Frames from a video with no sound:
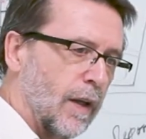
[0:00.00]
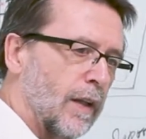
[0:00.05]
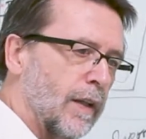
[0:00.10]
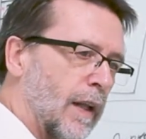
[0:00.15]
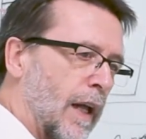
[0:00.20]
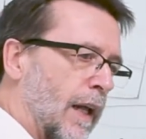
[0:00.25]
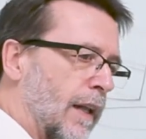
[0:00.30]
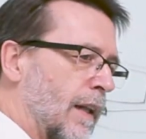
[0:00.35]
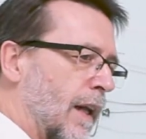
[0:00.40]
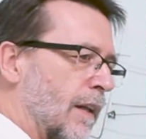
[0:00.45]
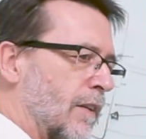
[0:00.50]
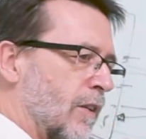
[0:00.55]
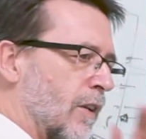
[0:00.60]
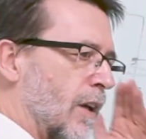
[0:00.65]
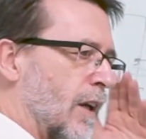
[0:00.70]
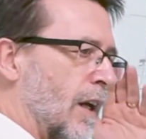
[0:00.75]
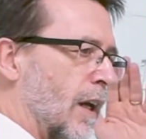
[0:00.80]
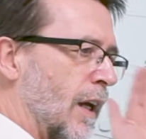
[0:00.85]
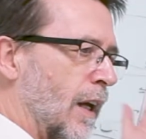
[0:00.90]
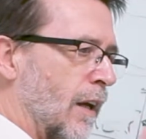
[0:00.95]
That's
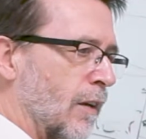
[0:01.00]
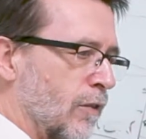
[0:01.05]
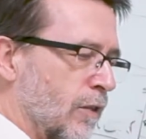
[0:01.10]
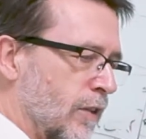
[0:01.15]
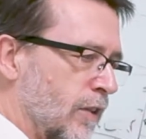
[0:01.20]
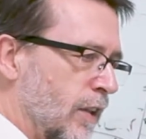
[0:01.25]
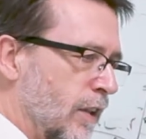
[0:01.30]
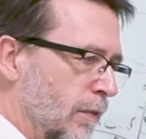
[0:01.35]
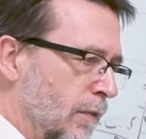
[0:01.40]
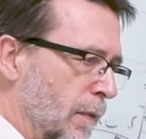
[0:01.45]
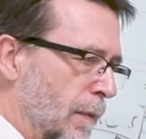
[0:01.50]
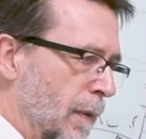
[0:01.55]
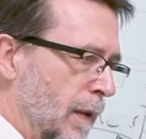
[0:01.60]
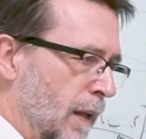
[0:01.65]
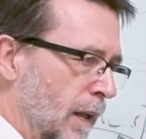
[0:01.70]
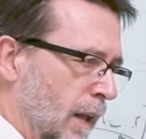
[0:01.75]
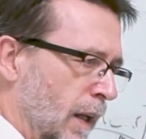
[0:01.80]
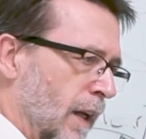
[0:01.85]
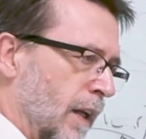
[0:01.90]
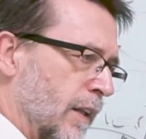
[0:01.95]
a
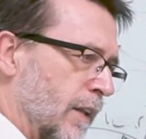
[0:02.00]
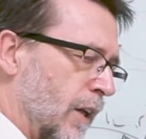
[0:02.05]
receivable.